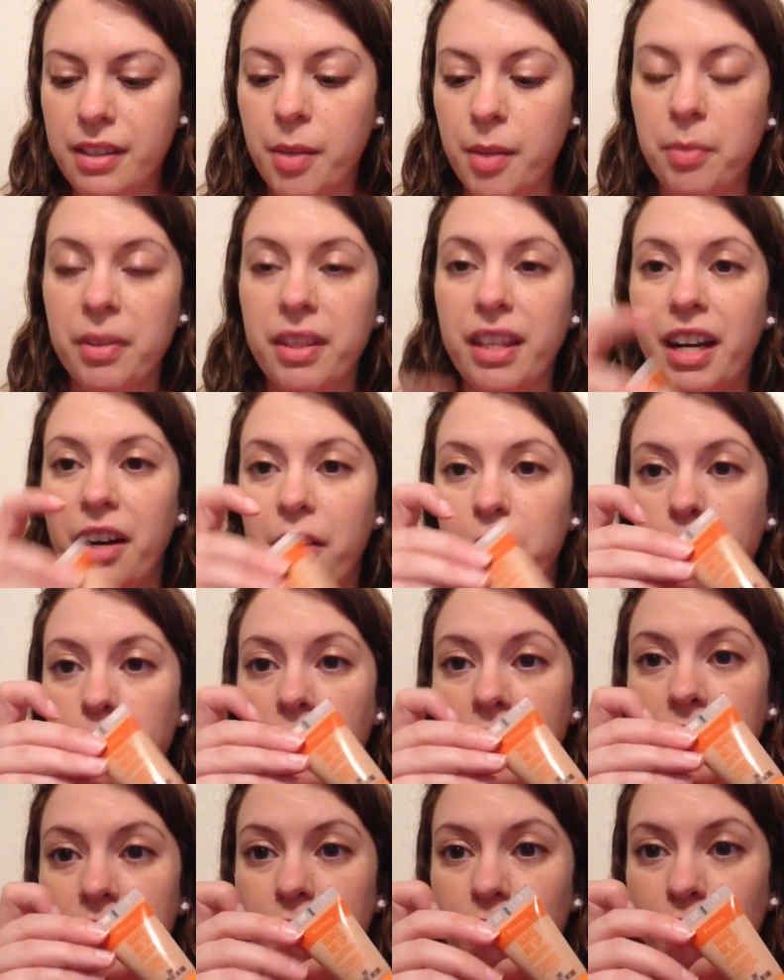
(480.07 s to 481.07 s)
something that I've
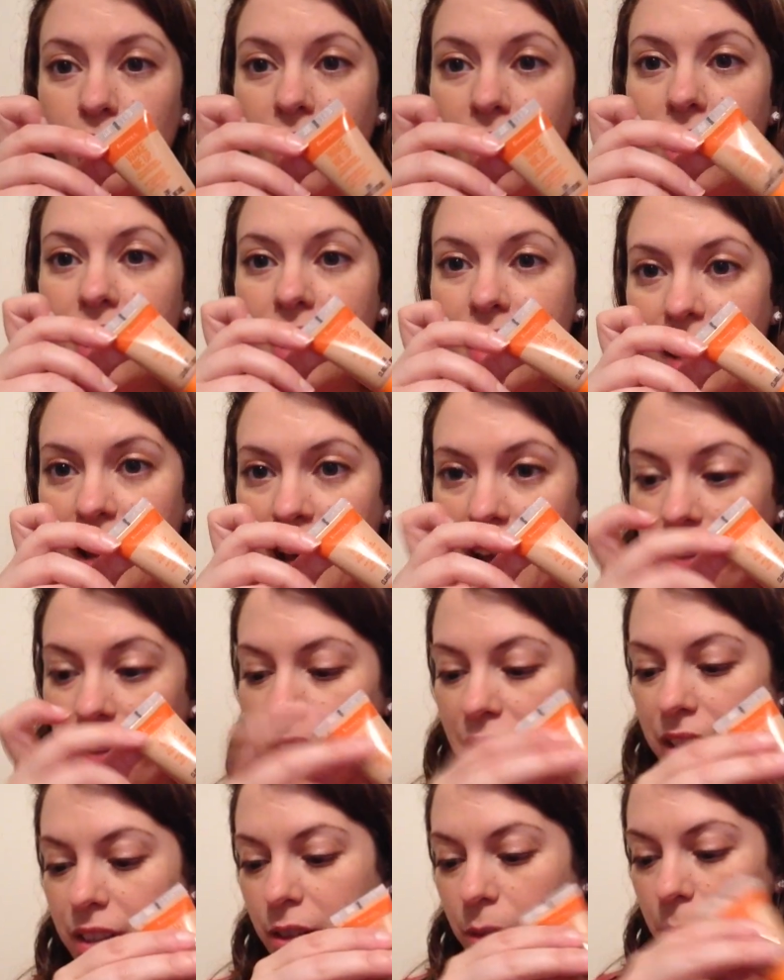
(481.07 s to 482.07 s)
wanted to try and I
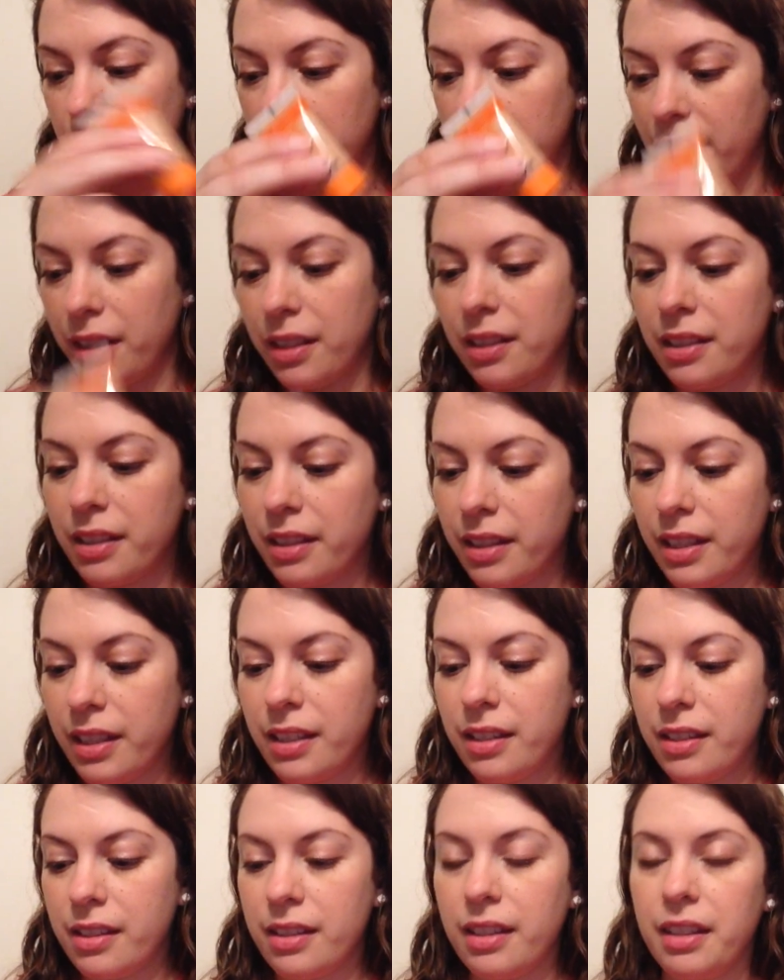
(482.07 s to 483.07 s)
haven't, so I'm excited to see
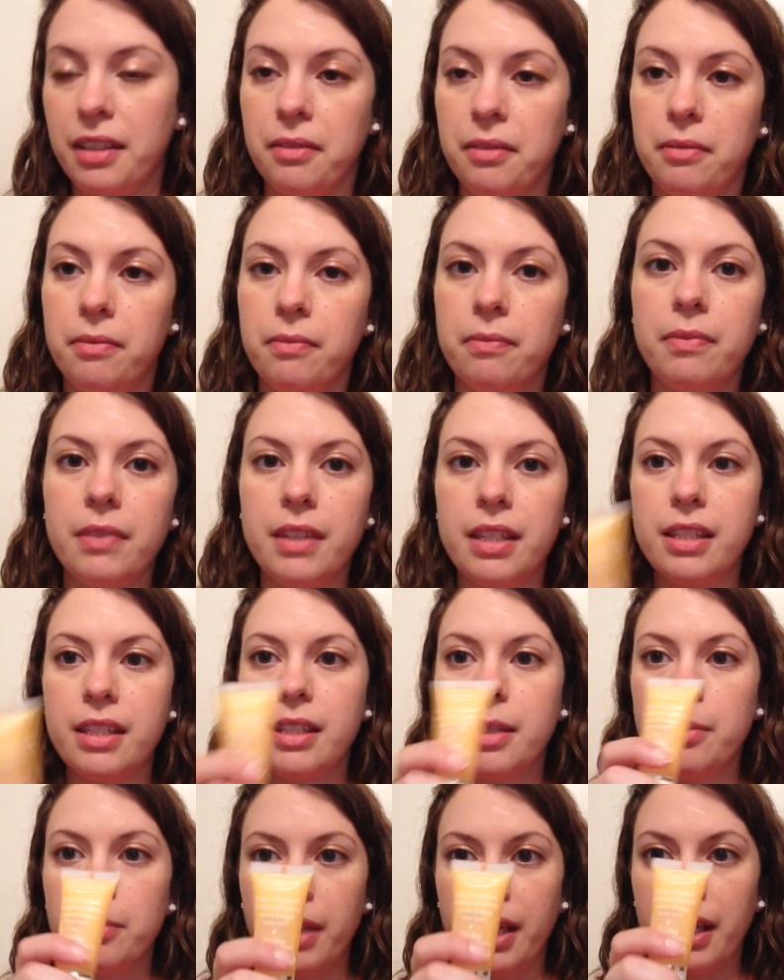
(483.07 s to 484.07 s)
this, and these
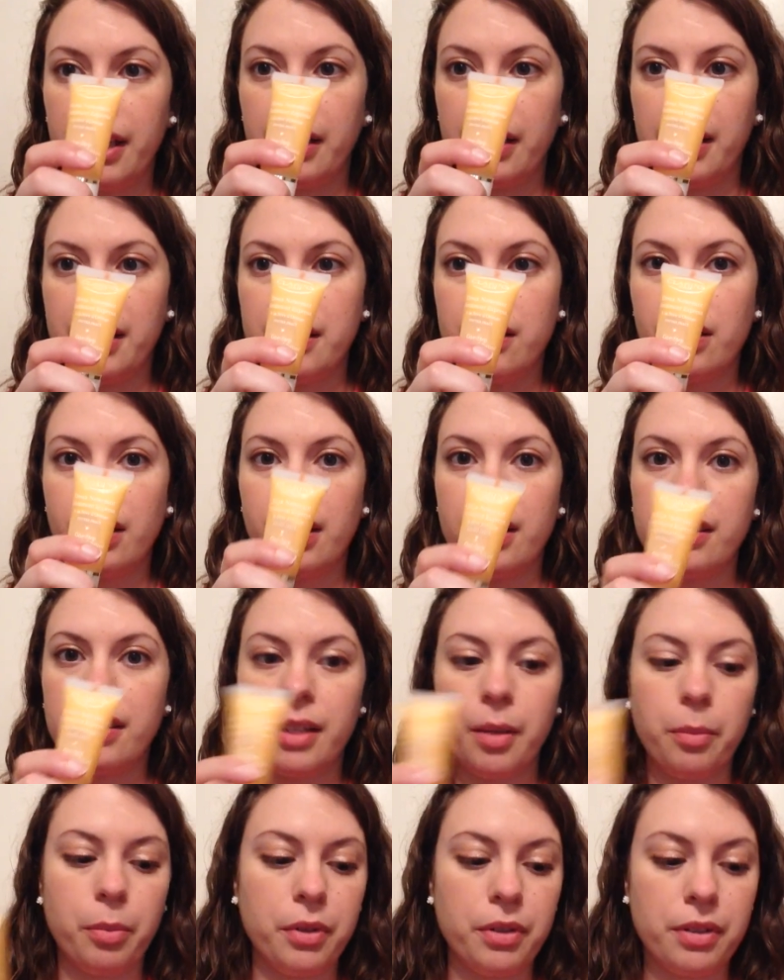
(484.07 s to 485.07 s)
seem like nice deluxe
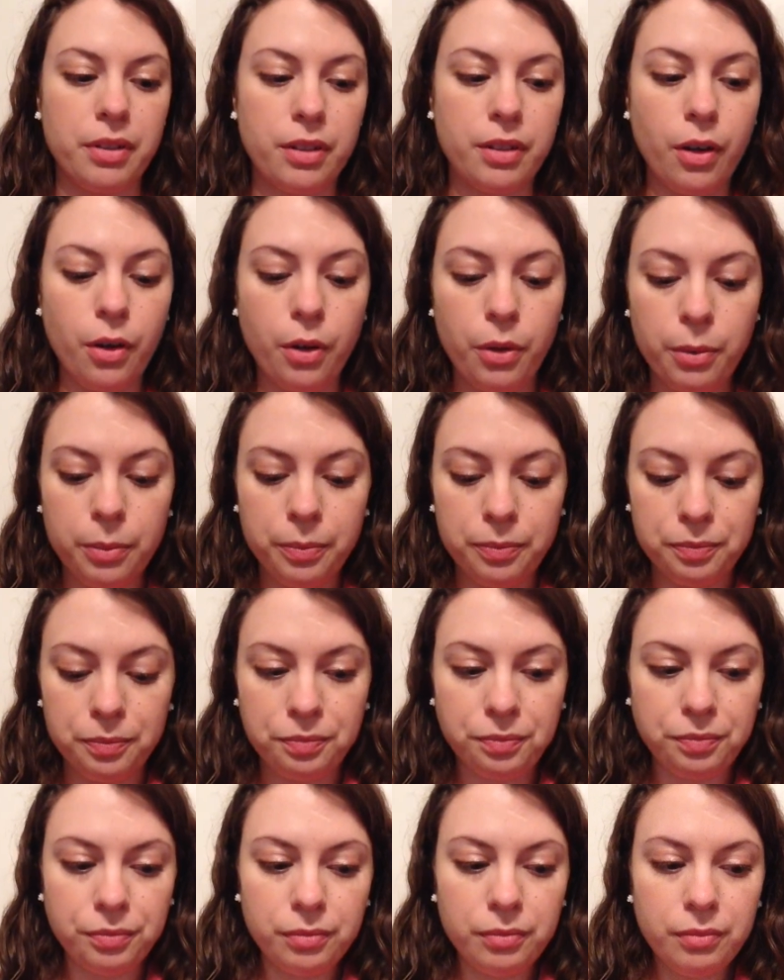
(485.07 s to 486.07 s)
samples. So
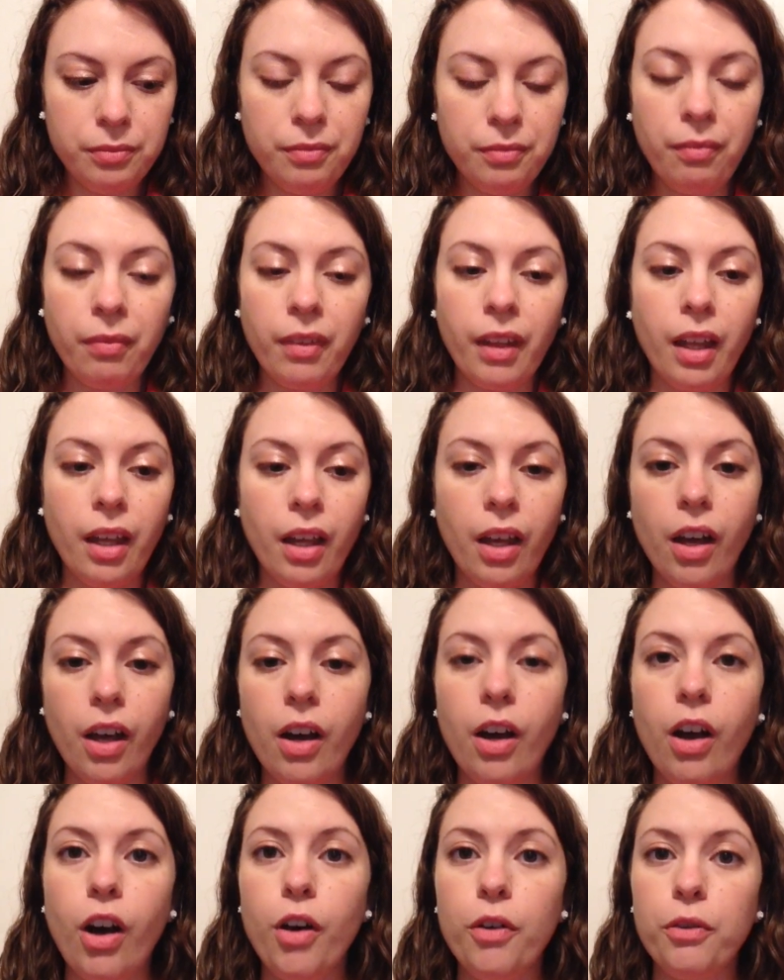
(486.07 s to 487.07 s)

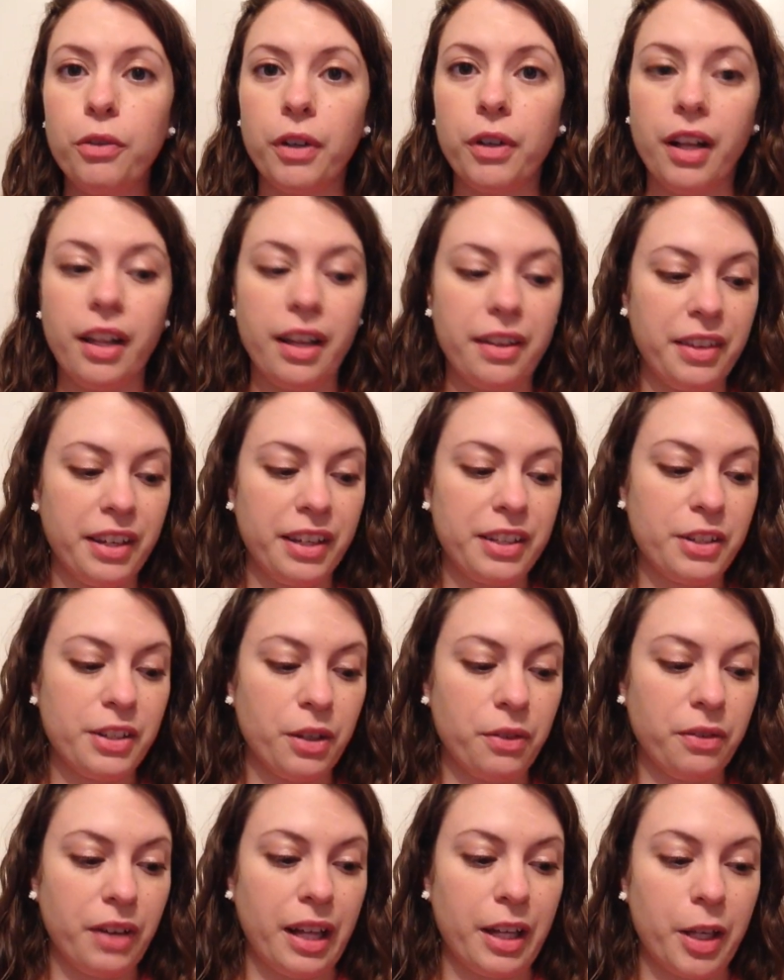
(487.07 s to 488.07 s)
overall, I think it's a
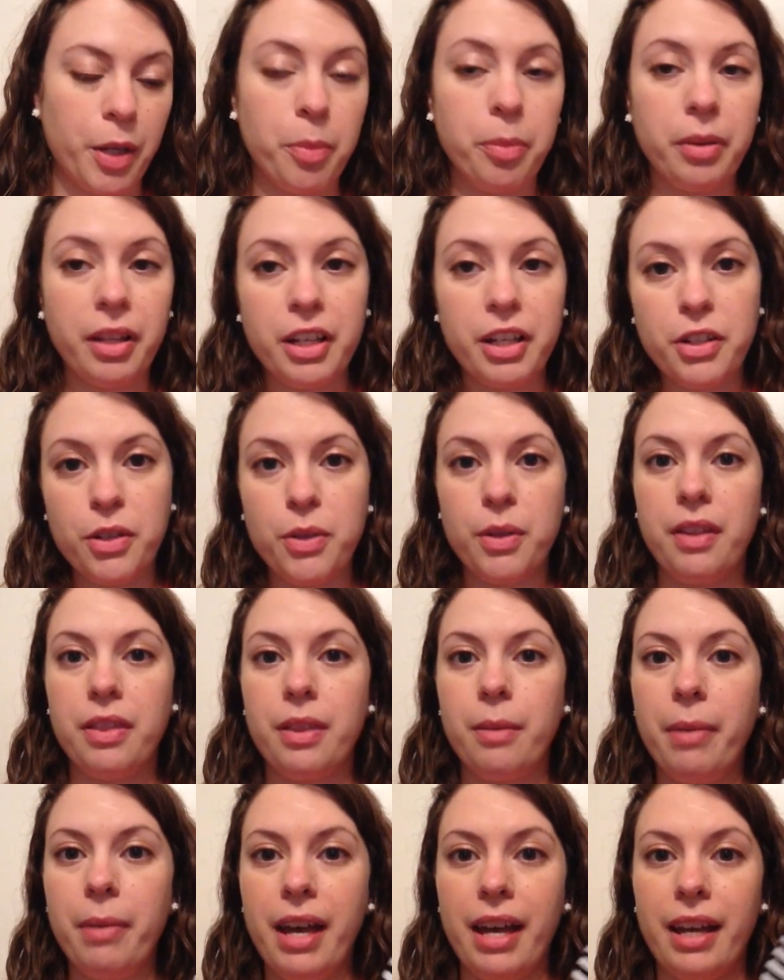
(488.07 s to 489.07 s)
good value. Plus, you get
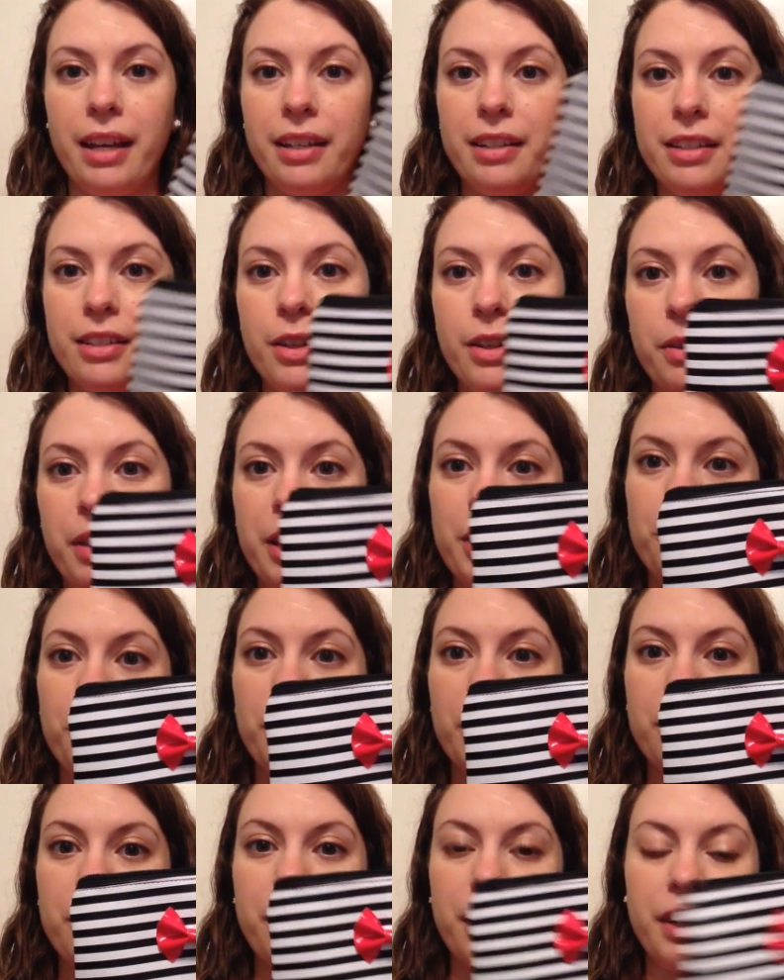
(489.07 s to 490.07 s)
the bags, so that's
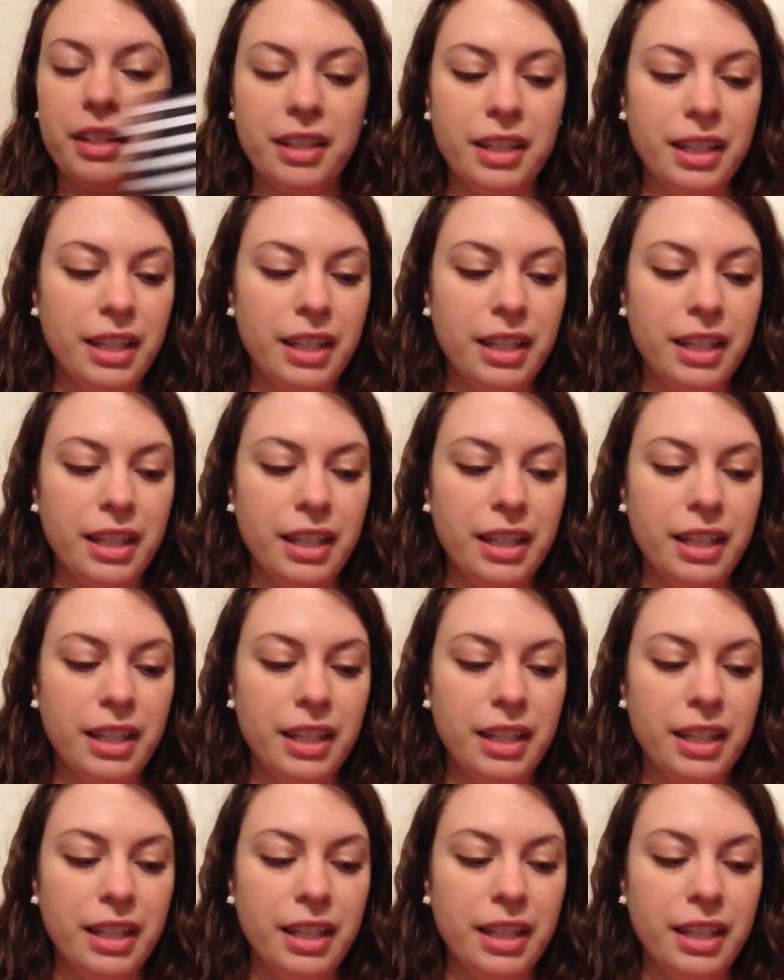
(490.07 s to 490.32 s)
really fun.